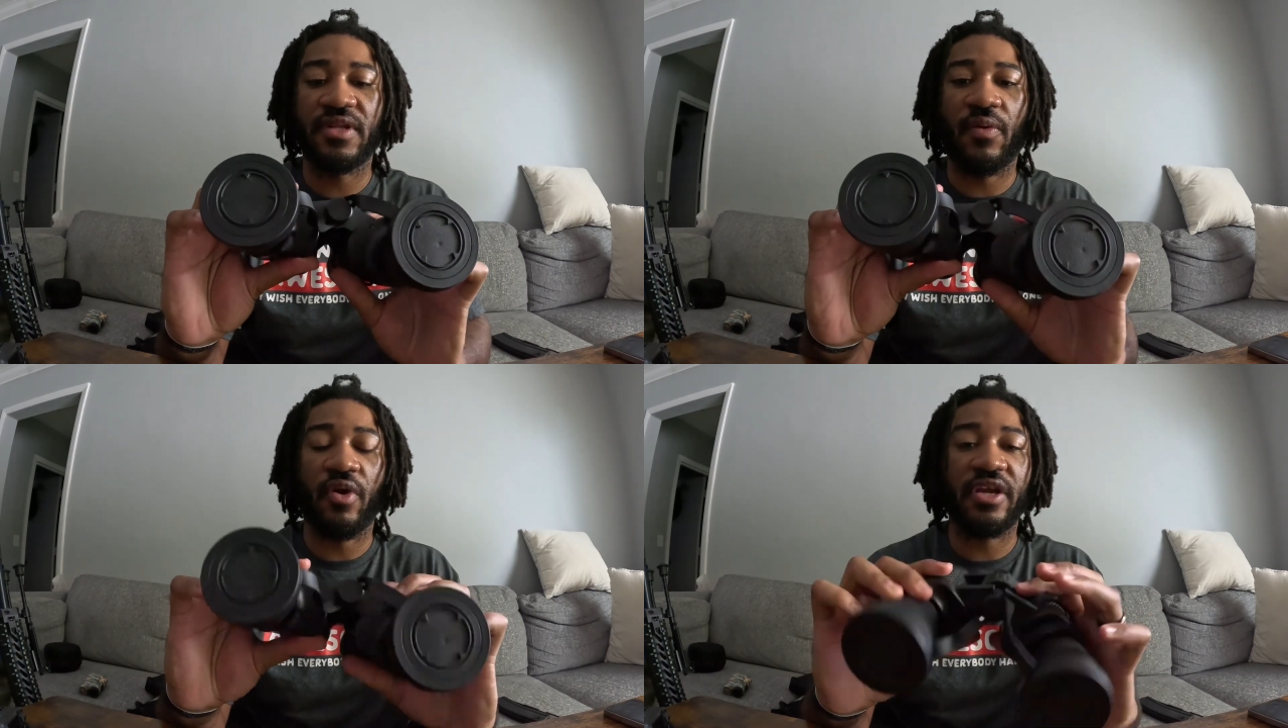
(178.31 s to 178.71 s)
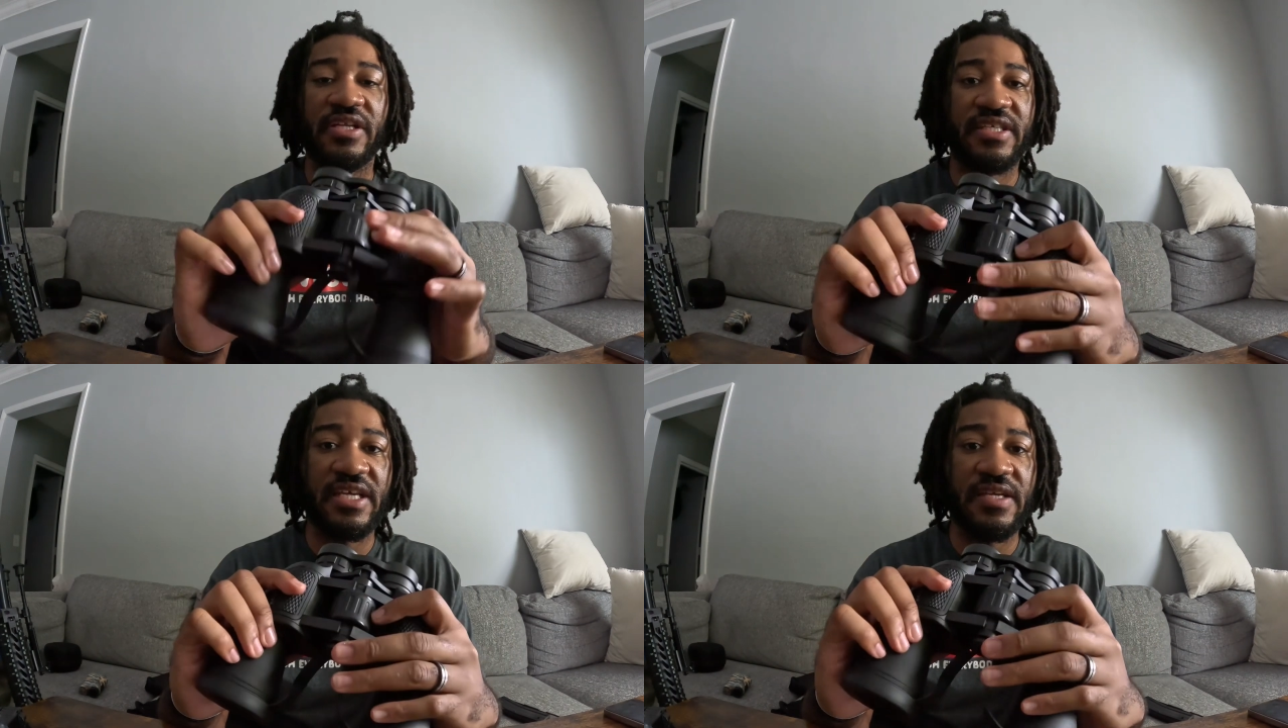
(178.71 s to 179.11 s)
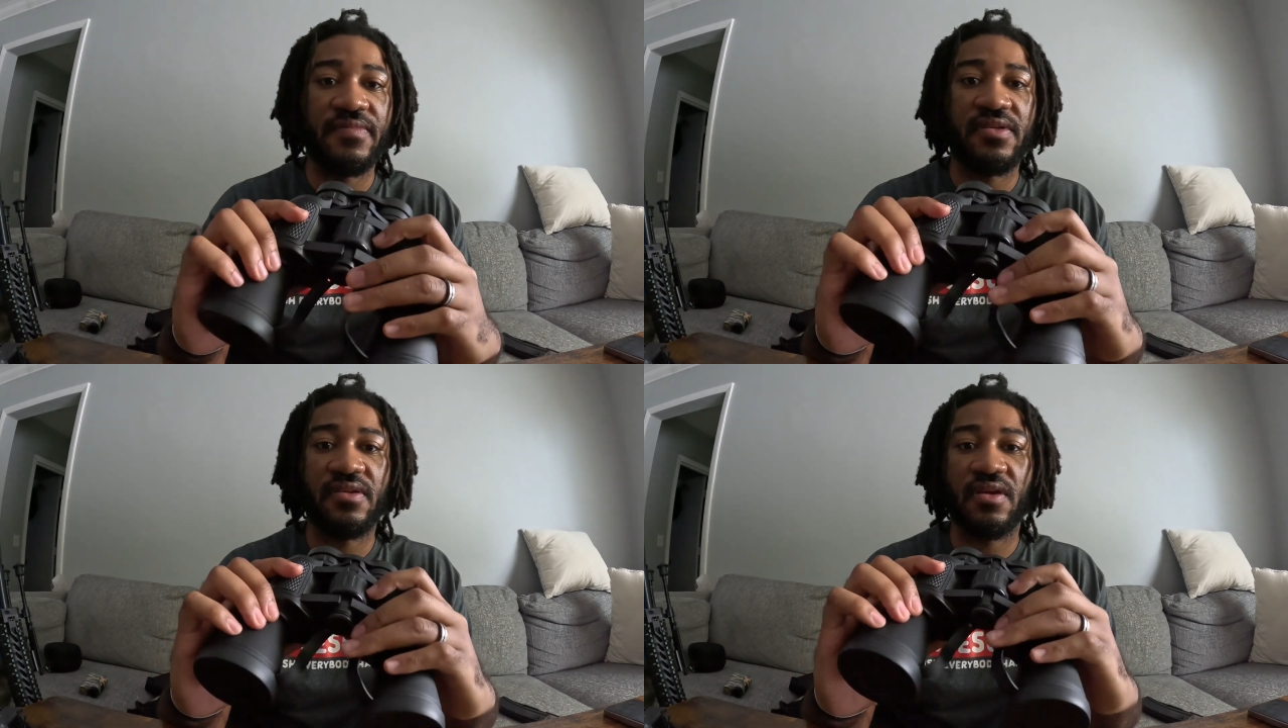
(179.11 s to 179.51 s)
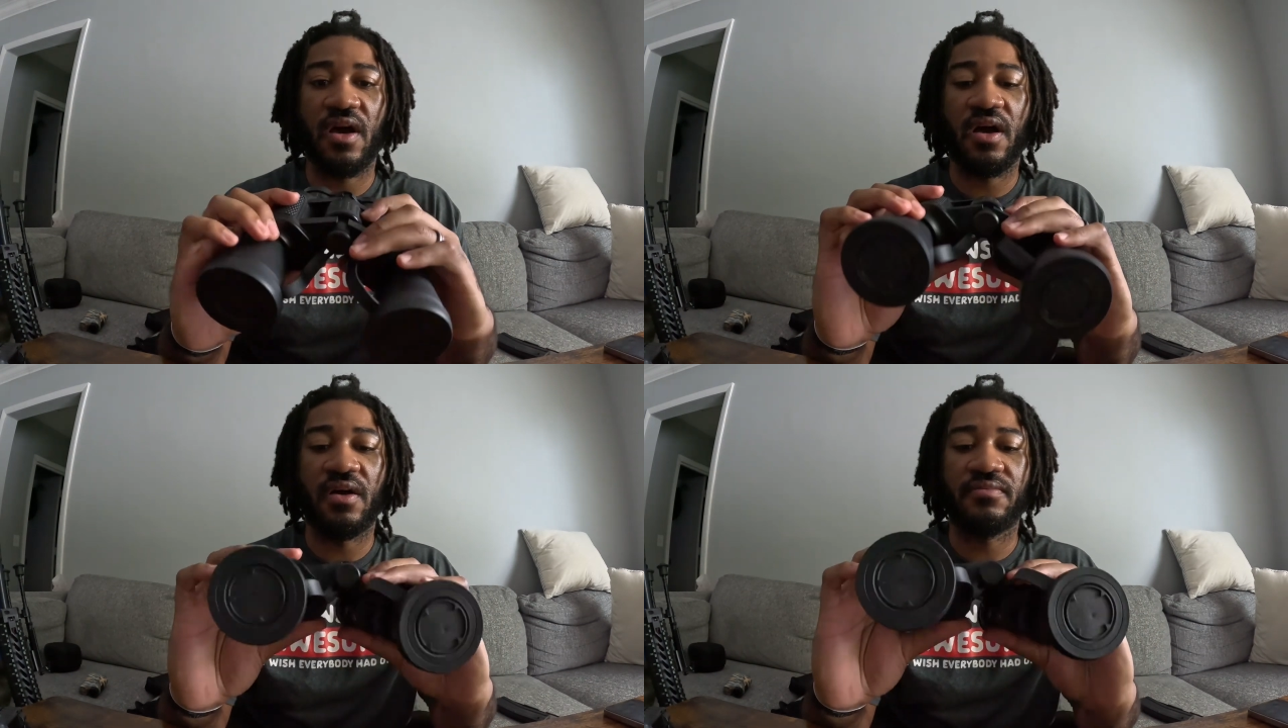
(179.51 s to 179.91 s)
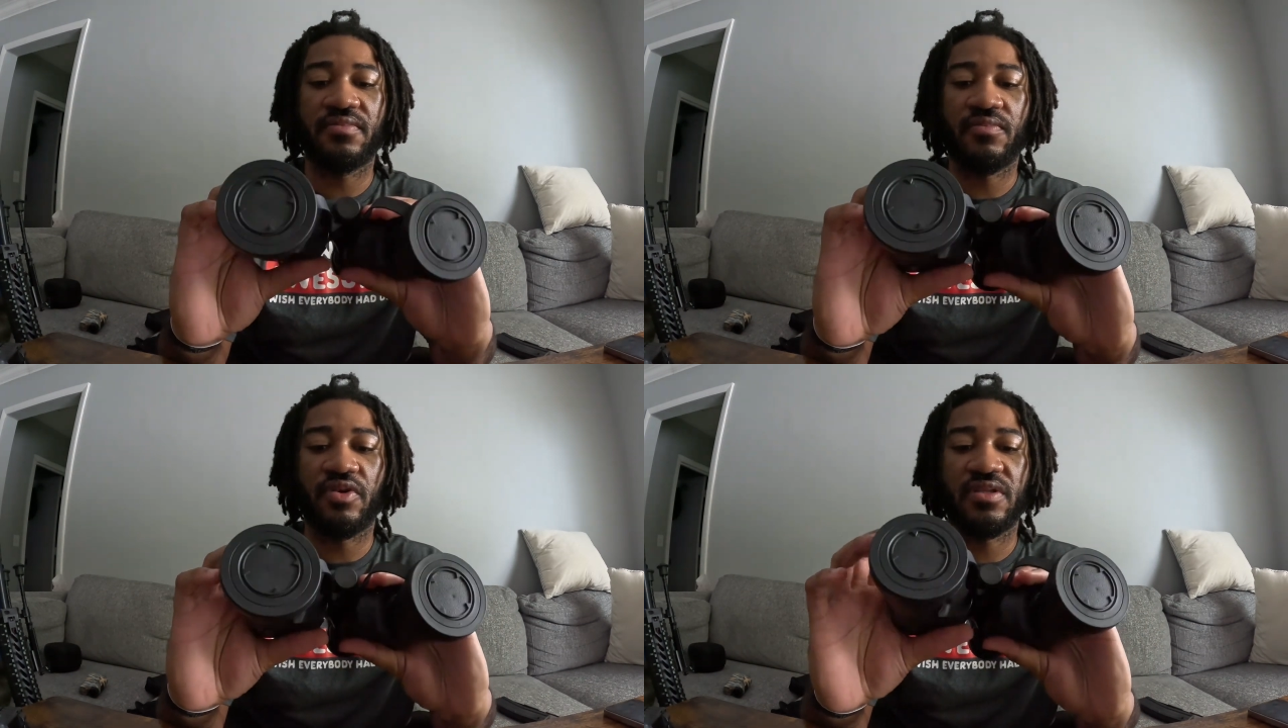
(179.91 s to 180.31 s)
they work in teams.
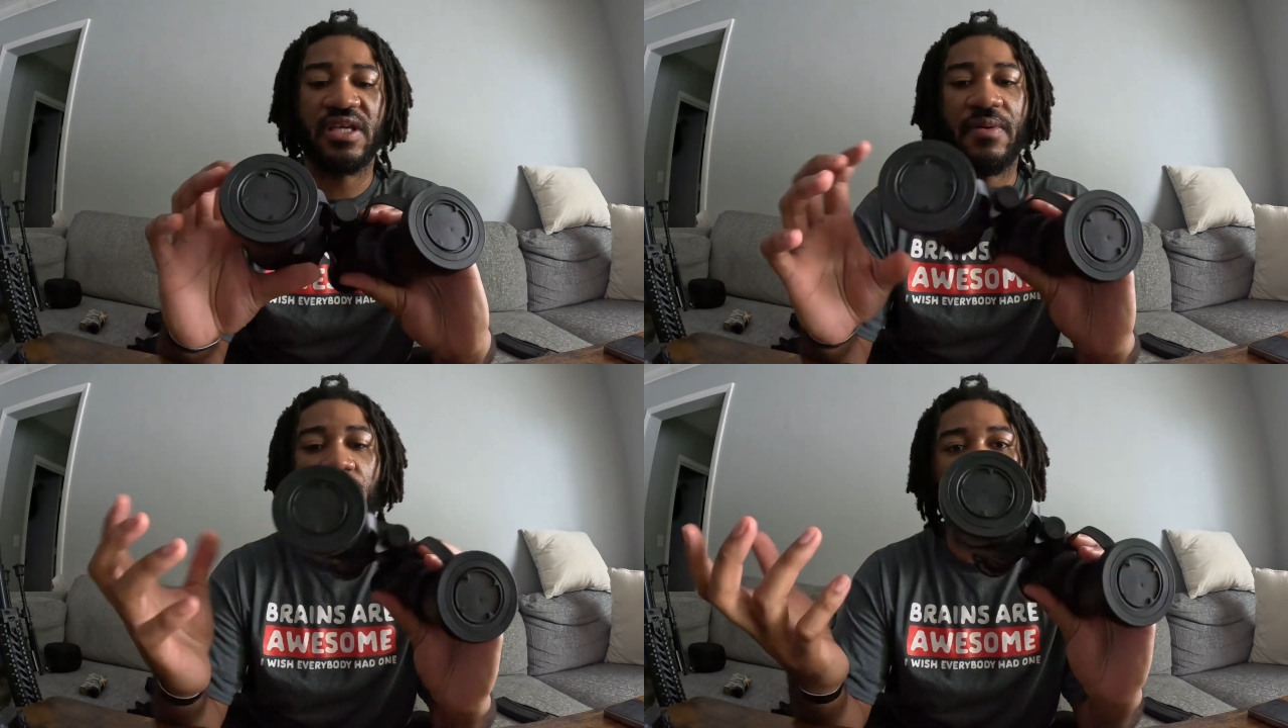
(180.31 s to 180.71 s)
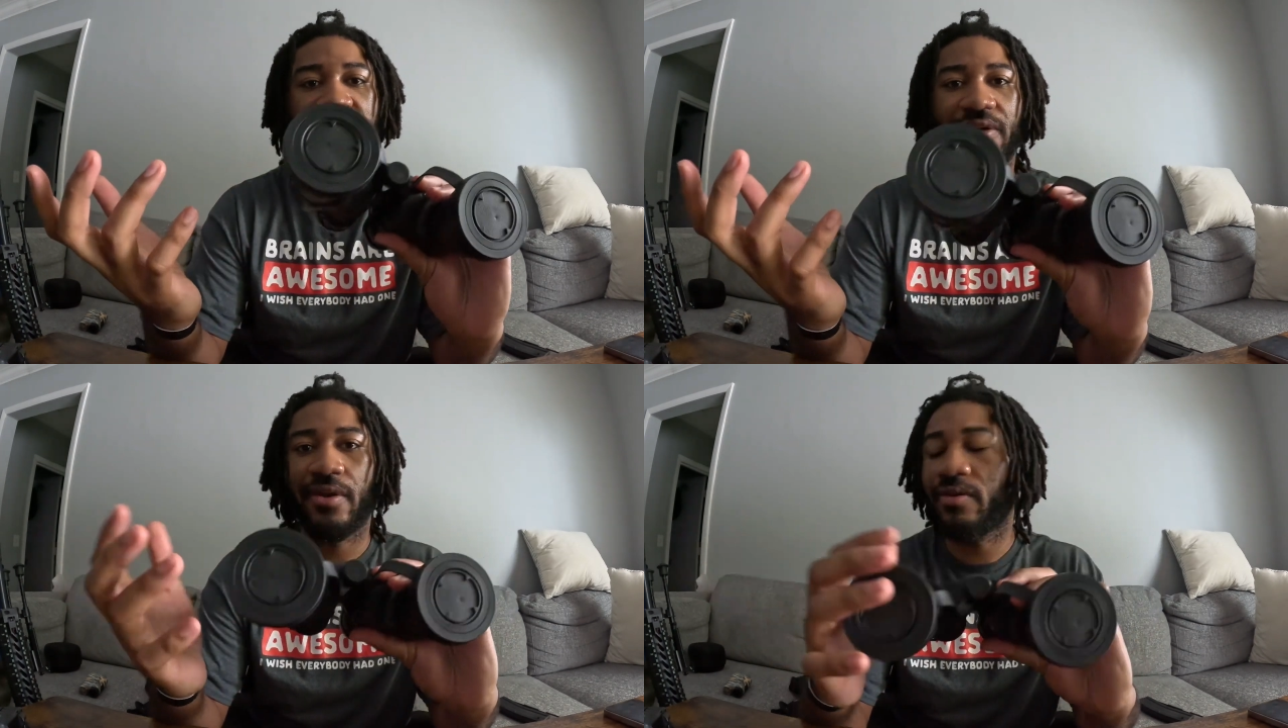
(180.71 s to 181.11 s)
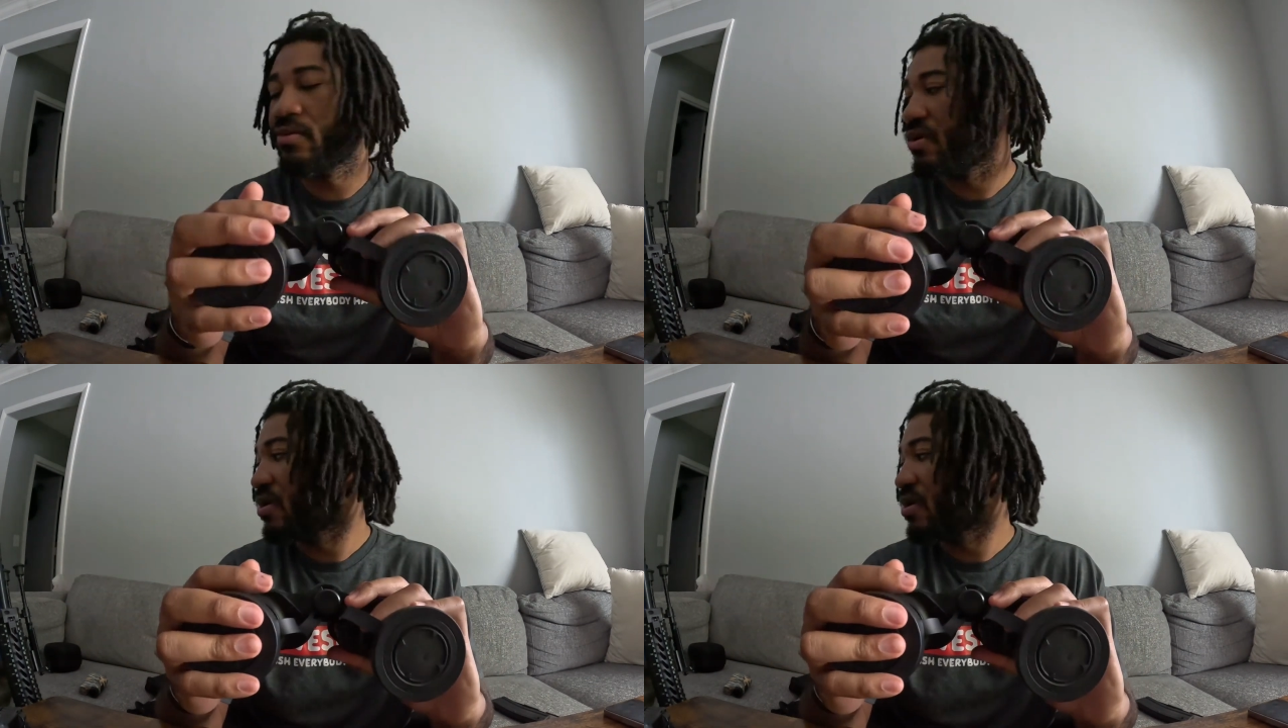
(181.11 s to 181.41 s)
Most of the time I work solo,